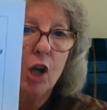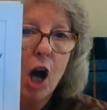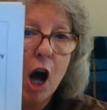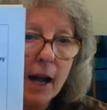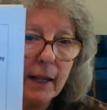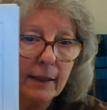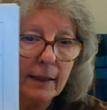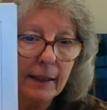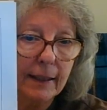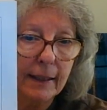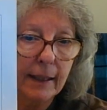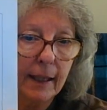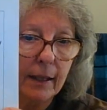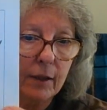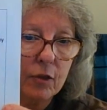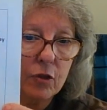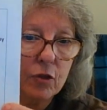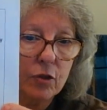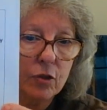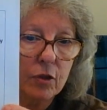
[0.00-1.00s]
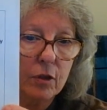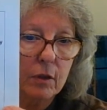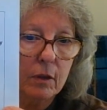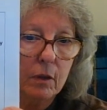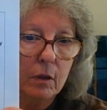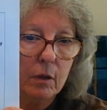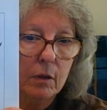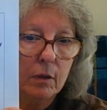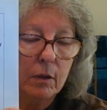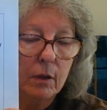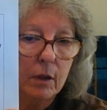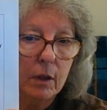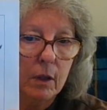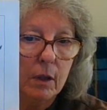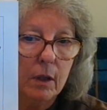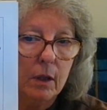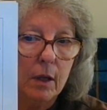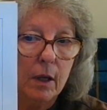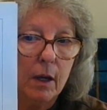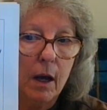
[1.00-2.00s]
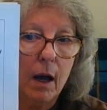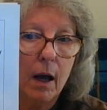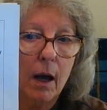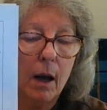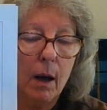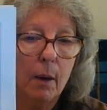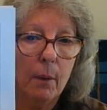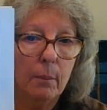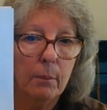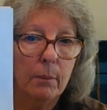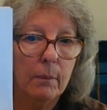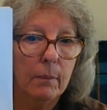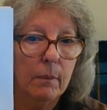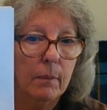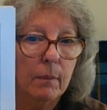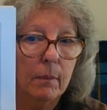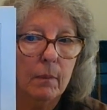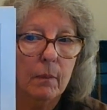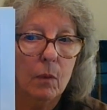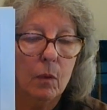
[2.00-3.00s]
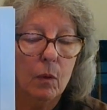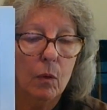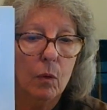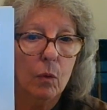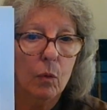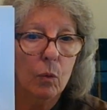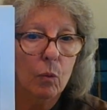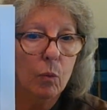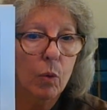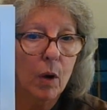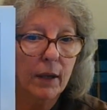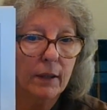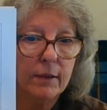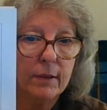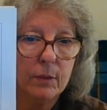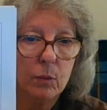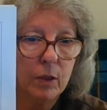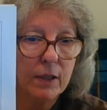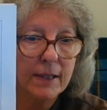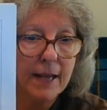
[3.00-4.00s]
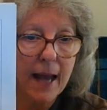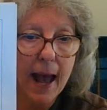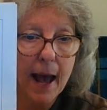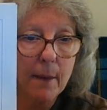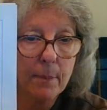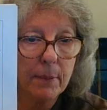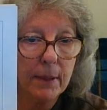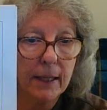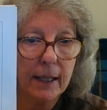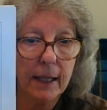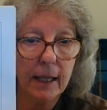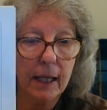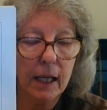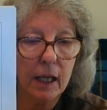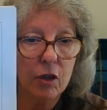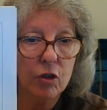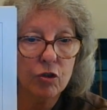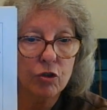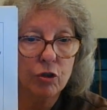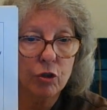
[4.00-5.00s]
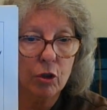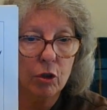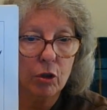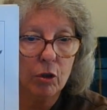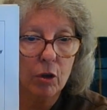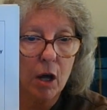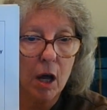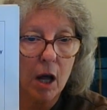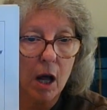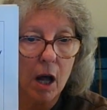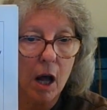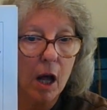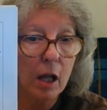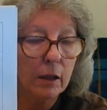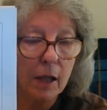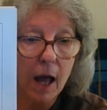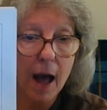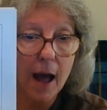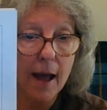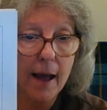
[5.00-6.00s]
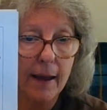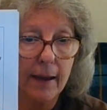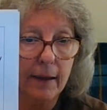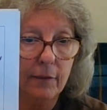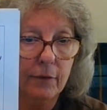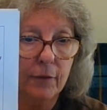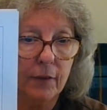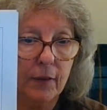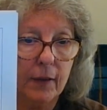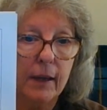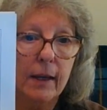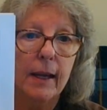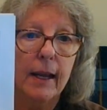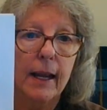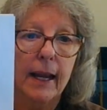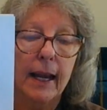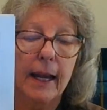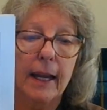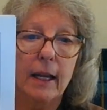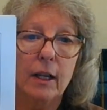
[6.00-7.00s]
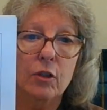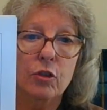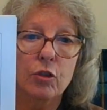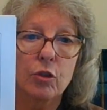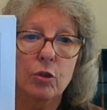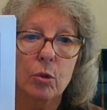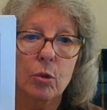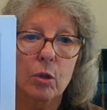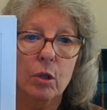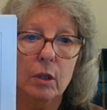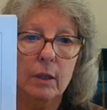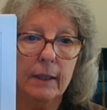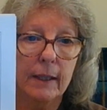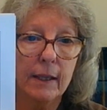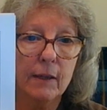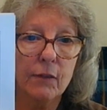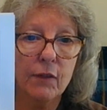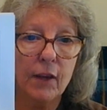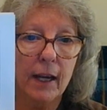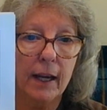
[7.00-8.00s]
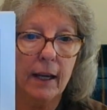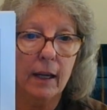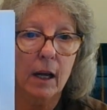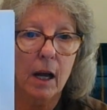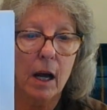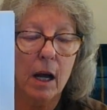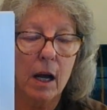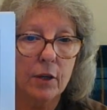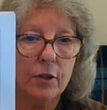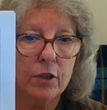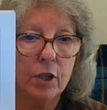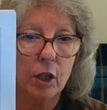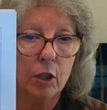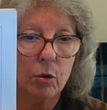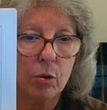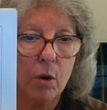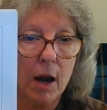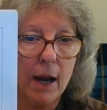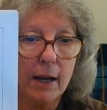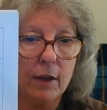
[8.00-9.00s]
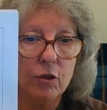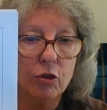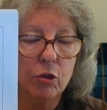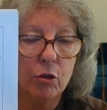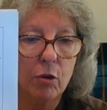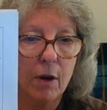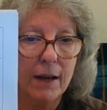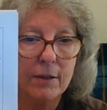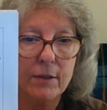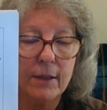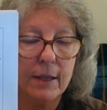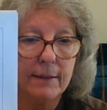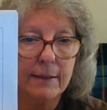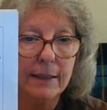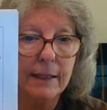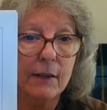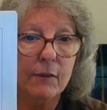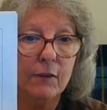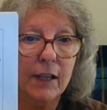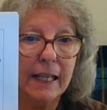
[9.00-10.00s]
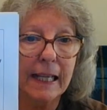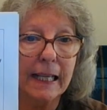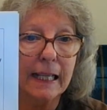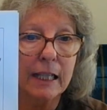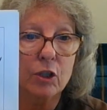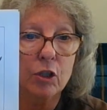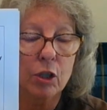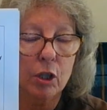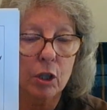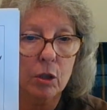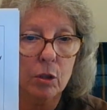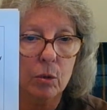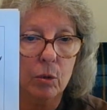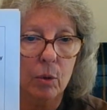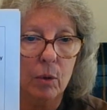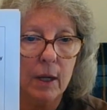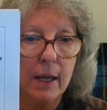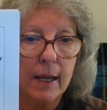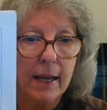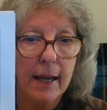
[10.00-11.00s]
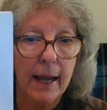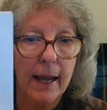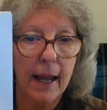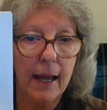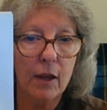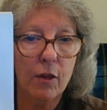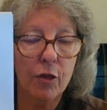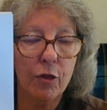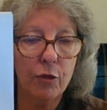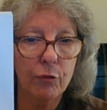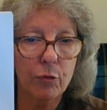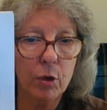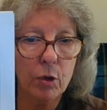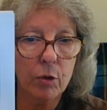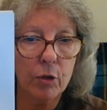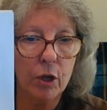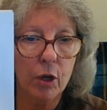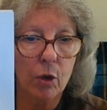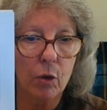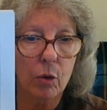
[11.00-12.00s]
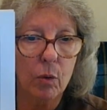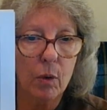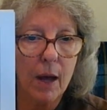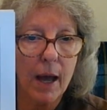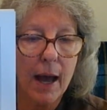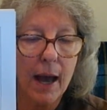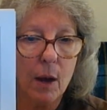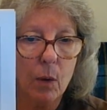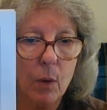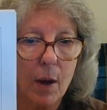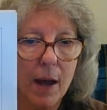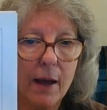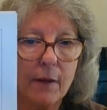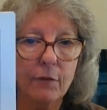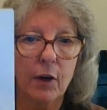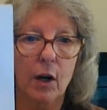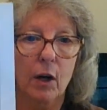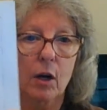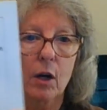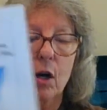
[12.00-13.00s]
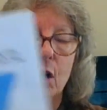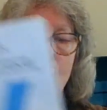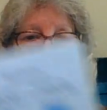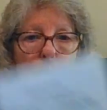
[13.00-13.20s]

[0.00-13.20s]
godliness, um, what's, what's happening is you're alive and you're living unto Christ. Christ is living in you and through you. However,